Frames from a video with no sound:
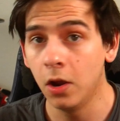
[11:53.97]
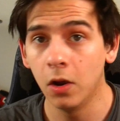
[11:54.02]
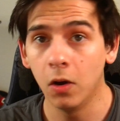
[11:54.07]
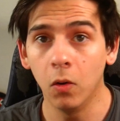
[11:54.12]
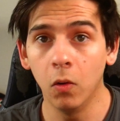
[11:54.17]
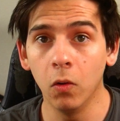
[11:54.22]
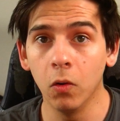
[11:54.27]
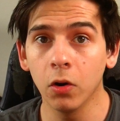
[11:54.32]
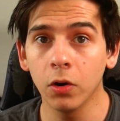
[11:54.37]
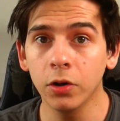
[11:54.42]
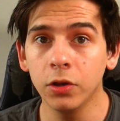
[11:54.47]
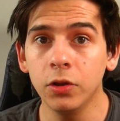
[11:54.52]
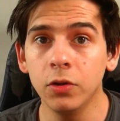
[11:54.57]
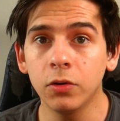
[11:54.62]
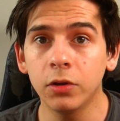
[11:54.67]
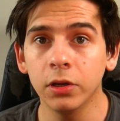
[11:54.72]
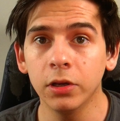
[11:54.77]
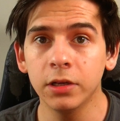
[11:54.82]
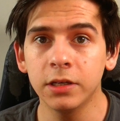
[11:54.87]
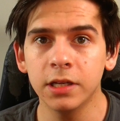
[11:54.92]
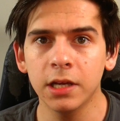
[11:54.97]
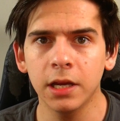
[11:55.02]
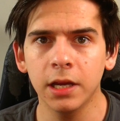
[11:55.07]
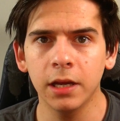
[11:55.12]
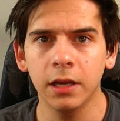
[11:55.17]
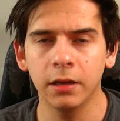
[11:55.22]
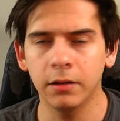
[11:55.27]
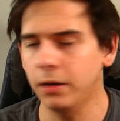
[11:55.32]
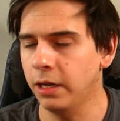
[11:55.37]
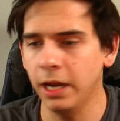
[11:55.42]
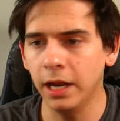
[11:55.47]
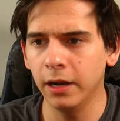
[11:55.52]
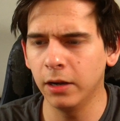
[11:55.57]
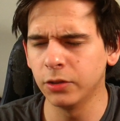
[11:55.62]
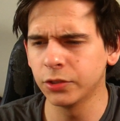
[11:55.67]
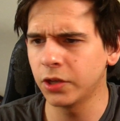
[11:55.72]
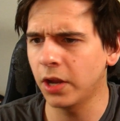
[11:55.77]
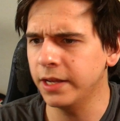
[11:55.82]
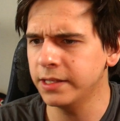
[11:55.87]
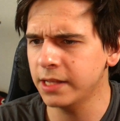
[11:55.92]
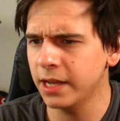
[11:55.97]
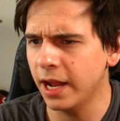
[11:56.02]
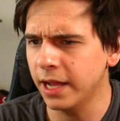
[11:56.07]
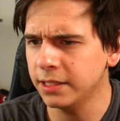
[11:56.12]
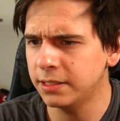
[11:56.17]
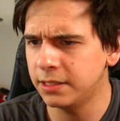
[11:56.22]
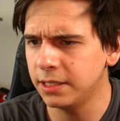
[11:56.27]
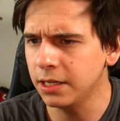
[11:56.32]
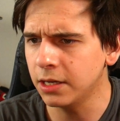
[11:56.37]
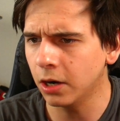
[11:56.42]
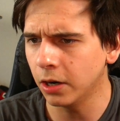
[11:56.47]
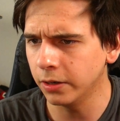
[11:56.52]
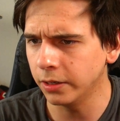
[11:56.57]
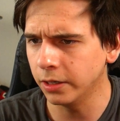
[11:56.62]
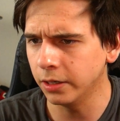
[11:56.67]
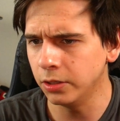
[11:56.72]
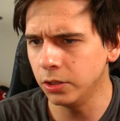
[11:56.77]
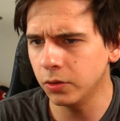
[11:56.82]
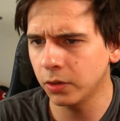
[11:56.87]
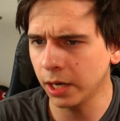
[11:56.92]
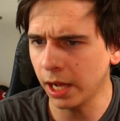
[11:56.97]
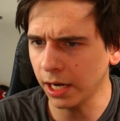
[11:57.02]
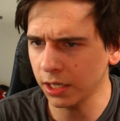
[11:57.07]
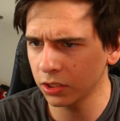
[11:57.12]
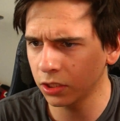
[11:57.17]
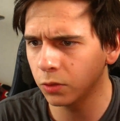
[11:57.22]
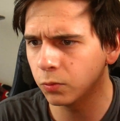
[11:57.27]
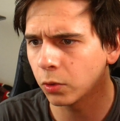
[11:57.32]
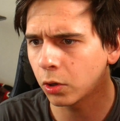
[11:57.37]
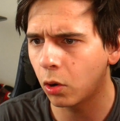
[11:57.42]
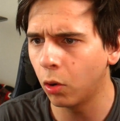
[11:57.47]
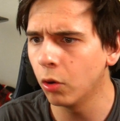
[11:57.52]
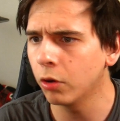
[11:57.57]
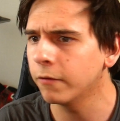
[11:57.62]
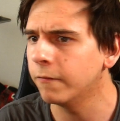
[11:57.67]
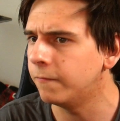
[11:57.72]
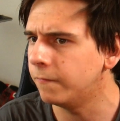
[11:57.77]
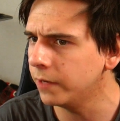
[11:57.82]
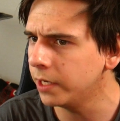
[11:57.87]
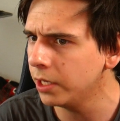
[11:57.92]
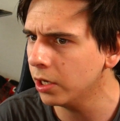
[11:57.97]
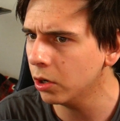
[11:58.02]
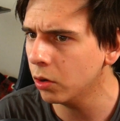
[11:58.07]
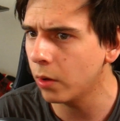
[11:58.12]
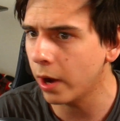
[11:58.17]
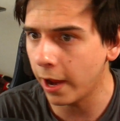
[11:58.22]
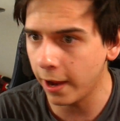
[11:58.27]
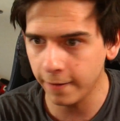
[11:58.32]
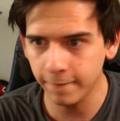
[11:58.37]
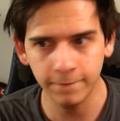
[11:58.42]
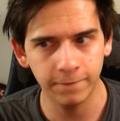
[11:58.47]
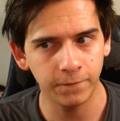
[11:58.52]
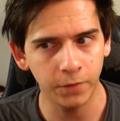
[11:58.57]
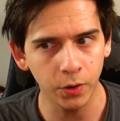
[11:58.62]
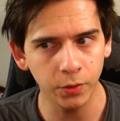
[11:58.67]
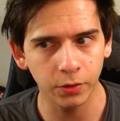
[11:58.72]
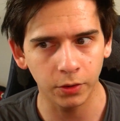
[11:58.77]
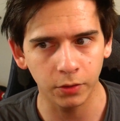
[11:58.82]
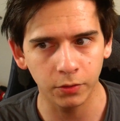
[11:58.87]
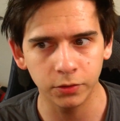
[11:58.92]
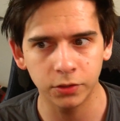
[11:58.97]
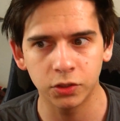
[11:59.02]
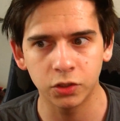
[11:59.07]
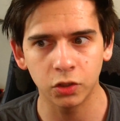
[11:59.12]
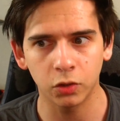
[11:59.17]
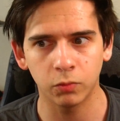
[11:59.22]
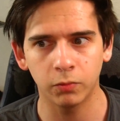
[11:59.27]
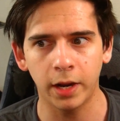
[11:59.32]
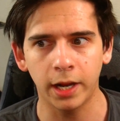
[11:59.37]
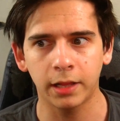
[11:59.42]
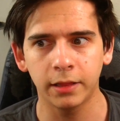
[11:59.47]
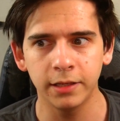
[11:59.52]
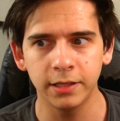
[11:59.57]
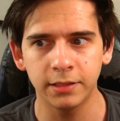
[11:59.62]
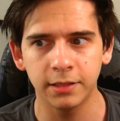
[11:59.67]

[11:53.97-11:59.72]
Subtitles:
Or you could, it also has an SD card in it. You could actually record video and photos directly to this